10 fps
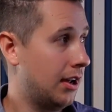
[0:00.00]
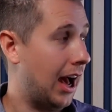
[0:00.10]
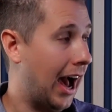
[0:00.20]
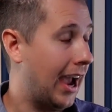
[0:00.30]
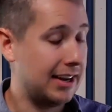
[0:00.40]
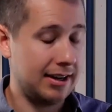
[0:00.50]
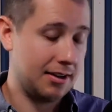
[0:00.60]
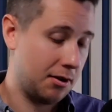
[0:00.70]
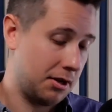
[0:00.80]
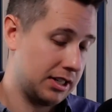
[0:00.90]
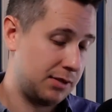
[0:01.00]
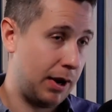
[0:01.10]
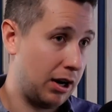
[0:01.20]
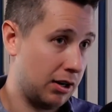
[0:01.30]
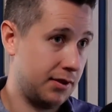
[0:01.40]
I need to go get
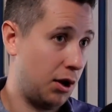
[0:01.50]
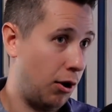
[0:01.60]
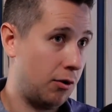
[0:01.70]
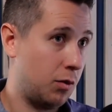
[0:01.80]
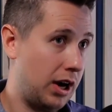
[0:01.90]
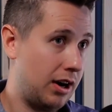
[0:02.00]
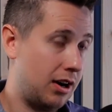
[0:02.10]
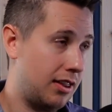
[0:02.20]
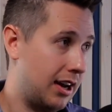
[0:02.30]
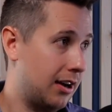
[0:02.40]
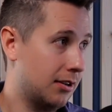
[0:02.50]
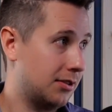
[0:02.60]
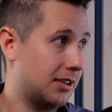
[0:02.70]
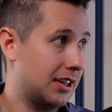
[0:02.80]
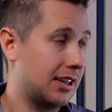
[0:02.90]
spares for the hardware, and then I also
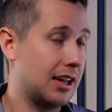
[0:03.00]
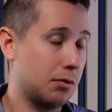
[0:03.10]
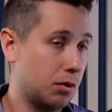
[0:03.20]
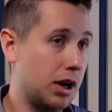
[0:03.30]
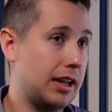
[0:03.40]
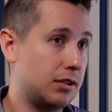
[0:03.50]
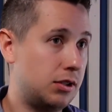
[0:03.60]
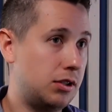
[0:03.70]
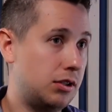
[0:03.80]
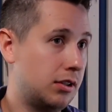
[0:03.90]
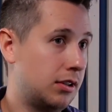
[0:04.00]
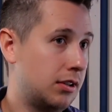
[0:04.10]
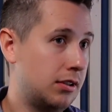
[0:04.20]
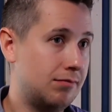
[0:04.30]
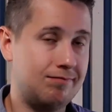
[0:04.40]
need to get a wrench.
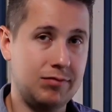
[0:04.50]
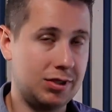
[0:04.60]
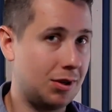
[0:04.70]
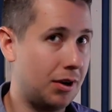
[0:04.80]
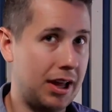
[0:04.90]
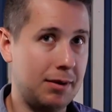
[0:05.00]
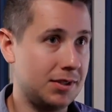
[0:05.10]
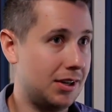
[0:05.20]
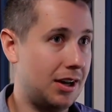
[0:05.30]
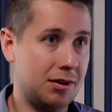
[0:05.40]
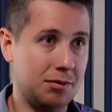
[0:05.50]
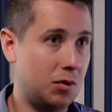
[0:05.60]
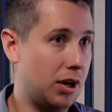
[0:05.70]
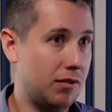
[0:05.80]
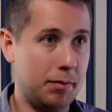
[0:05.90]
Just go on Amazon or
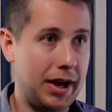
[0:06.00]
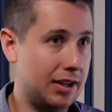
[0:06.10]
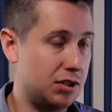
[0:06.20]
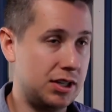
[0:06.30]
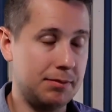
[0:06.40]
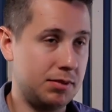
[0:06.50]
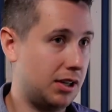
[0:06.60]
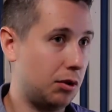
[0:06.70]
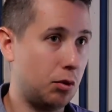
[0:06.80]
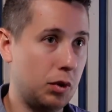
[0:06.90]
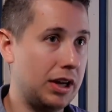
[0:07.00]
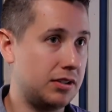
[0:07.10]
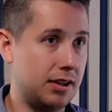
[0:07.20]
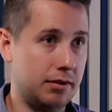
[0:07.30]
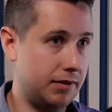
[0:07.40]
whatever, buy a cheap single wrench
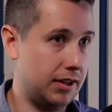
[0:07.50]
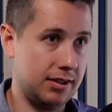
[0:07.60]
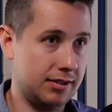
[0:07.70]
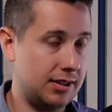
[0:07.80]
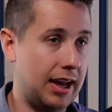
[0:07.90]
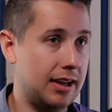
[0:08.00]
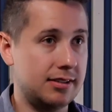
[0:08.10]
that'll fit the size.